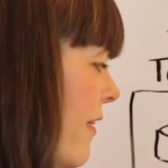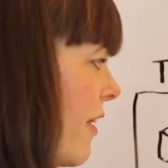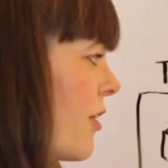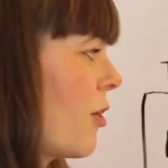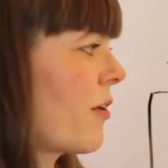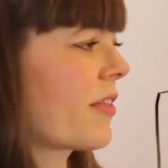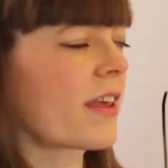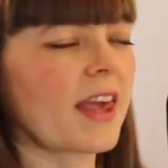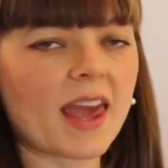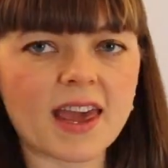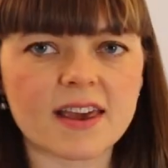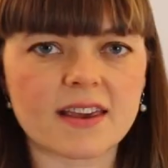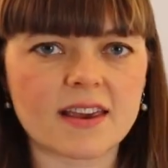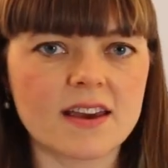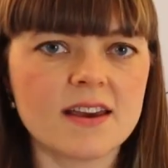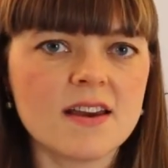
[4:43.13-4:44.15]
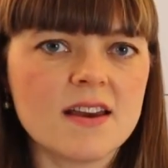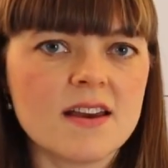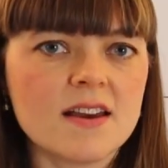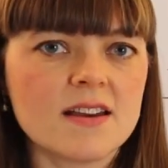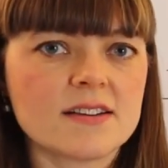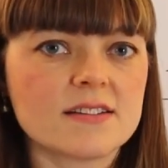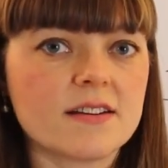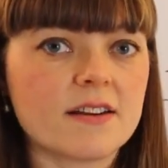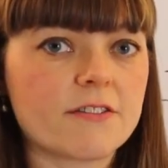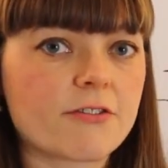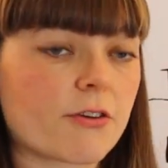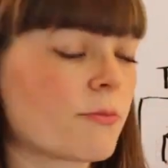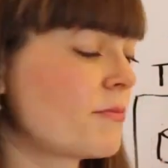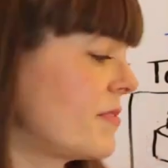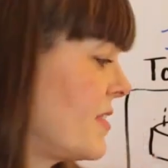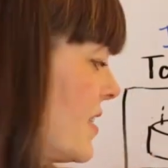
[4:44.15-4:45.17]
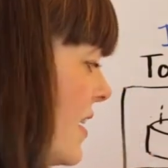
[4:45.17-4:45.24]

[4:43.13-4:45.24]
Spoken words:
value on the cake from